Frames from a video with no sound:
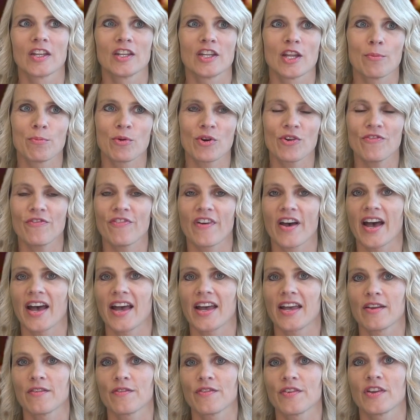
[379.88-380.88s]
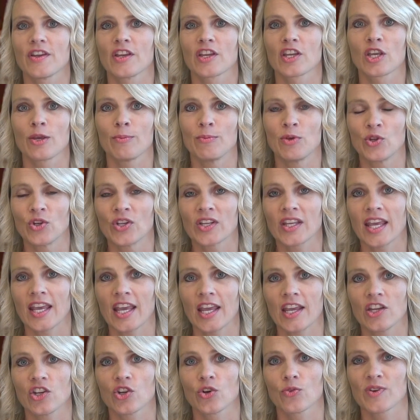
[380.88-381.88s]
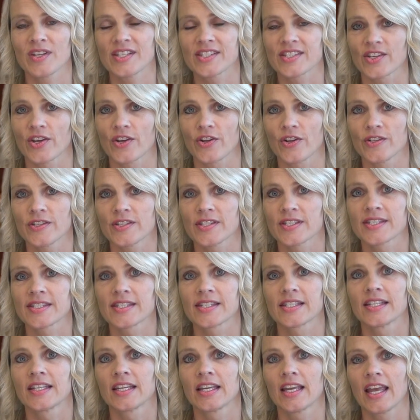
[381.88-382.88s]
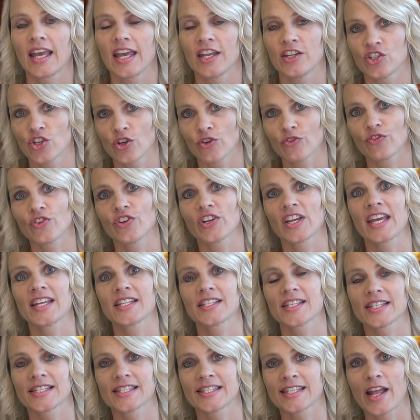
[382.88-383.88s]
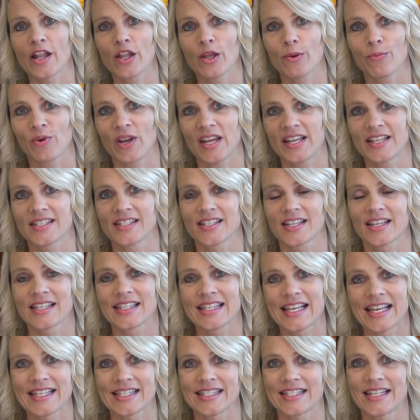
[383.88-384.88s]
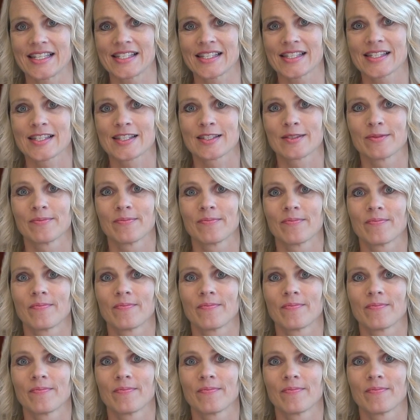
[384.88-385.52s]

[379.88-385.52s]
Number 5, communicate your results, and don't forget to celebrate successes.